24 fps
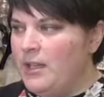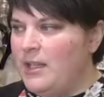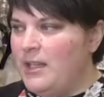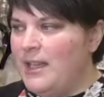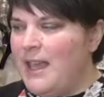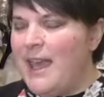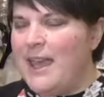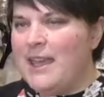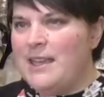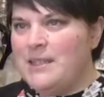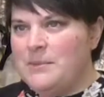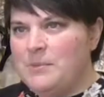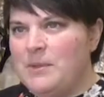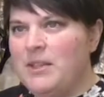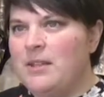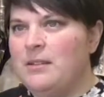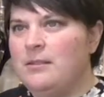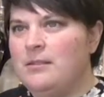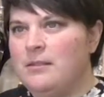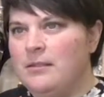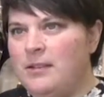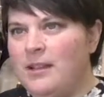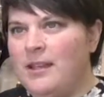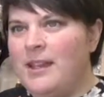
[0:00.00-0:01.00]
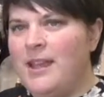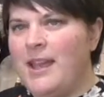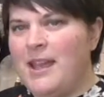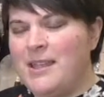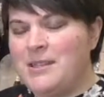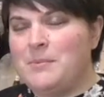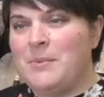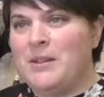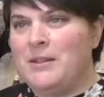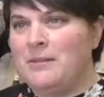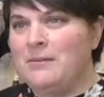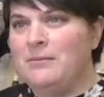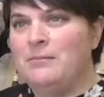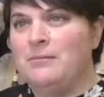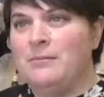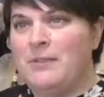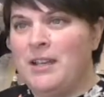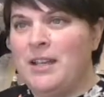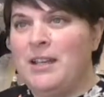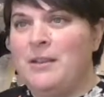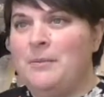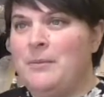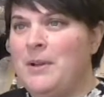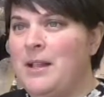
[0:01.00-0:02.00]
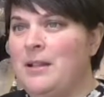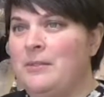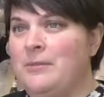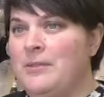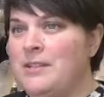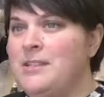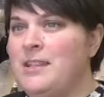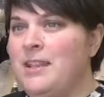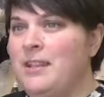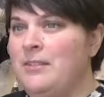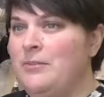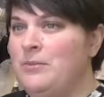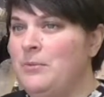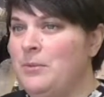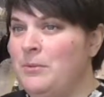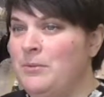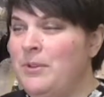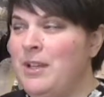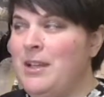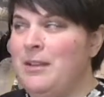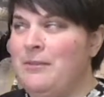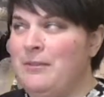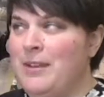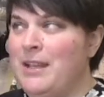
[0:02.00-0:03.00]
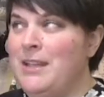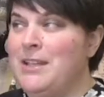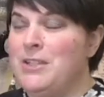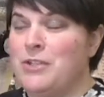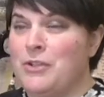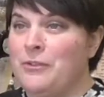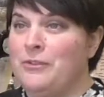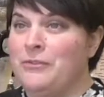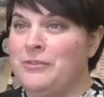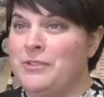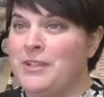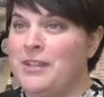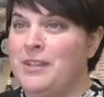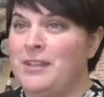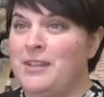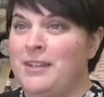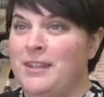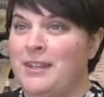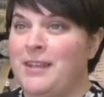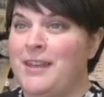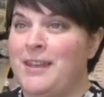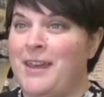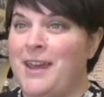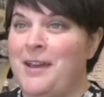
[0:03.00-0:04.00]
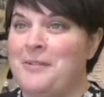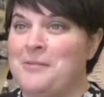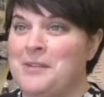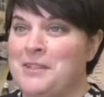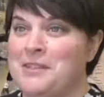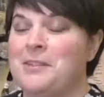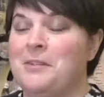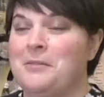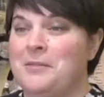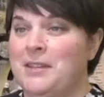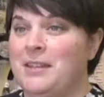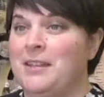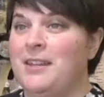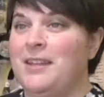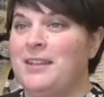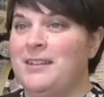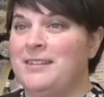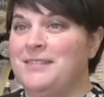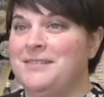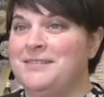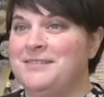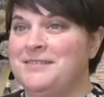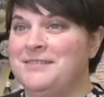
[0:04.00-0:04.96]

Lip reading: has been really well received. We're really, really chuffed at how it's going, yeah.